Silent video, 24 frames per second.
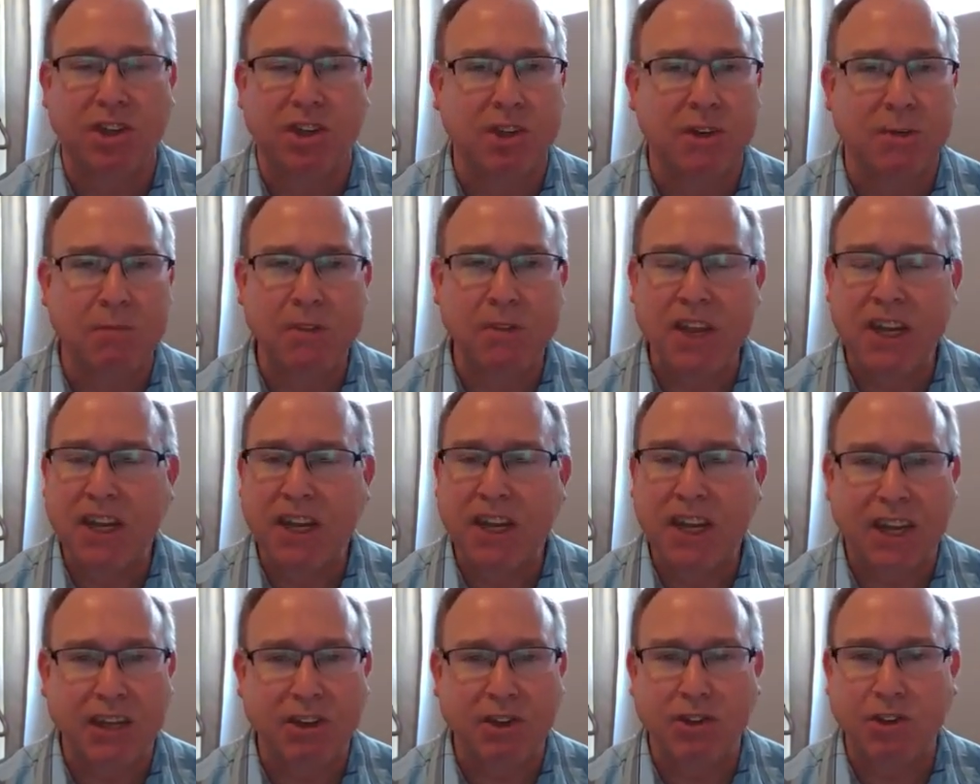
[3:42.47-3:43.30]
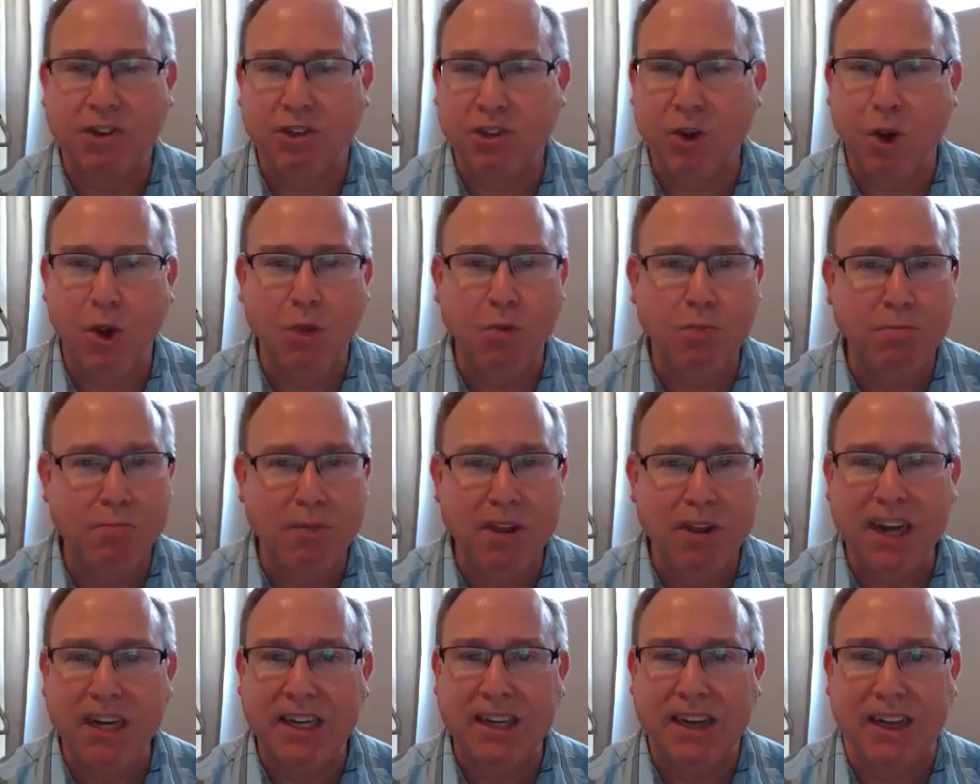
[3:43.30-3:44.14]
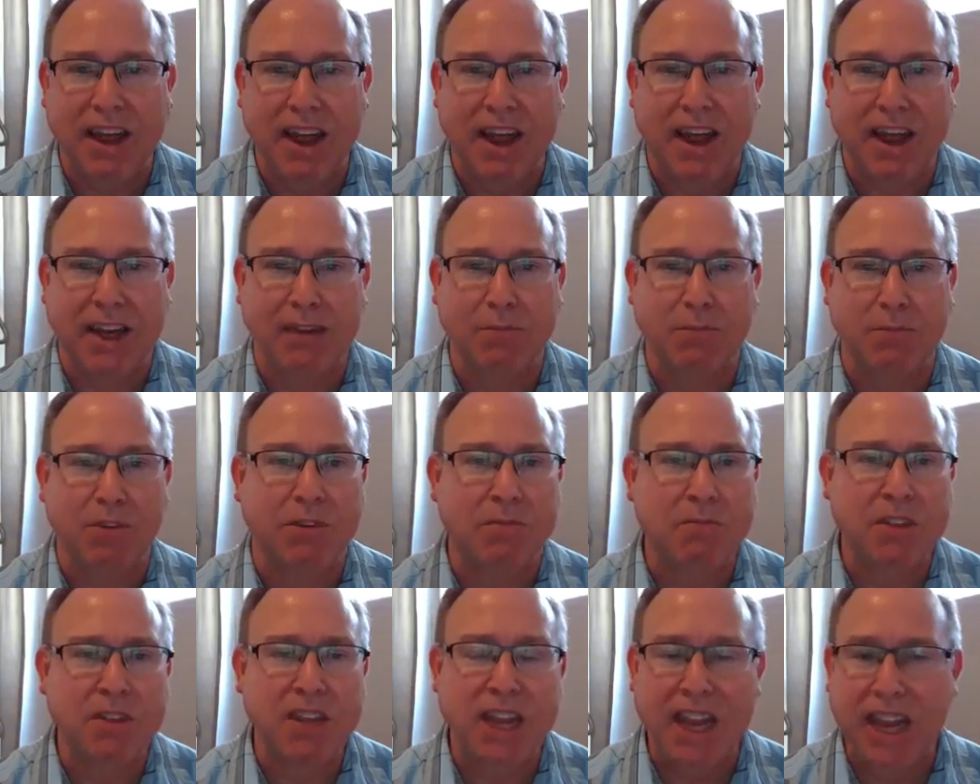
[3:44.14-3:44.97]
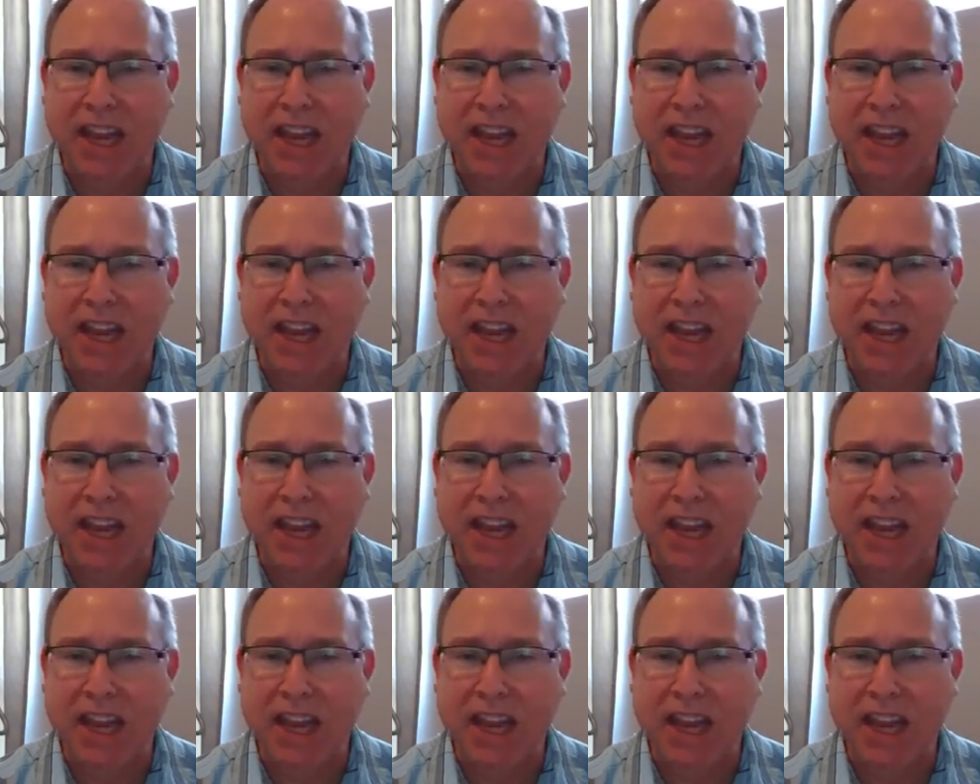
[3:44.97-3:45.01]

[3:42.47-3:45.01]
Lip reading: us so many times